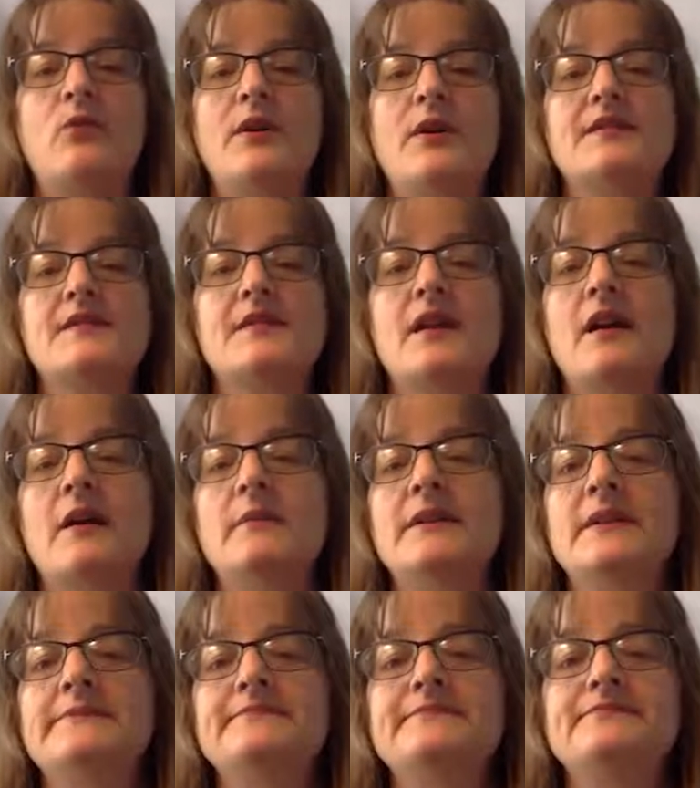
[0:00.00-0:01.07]
what's
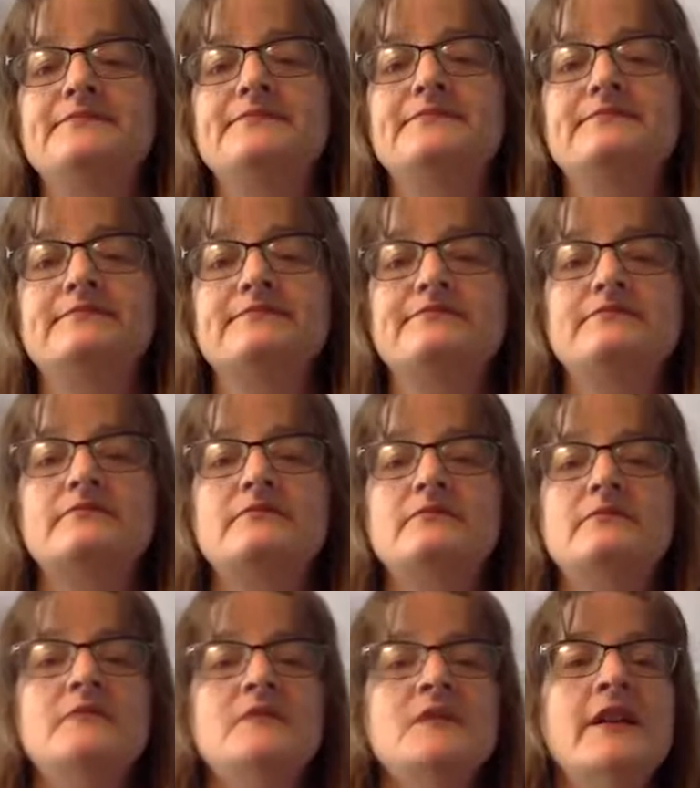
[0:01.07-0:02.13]
coming
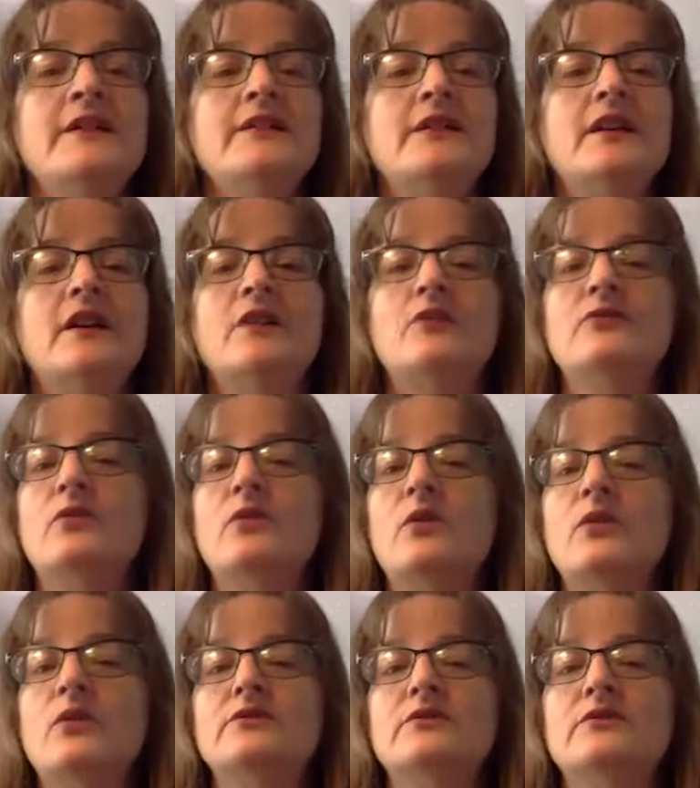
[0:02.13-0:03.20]
and the
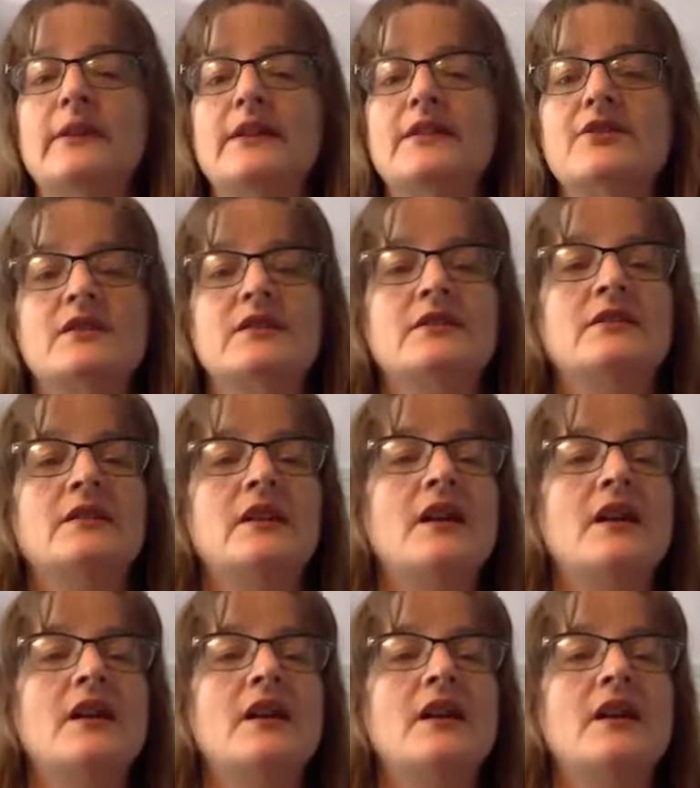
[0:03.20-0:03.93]
overall direction,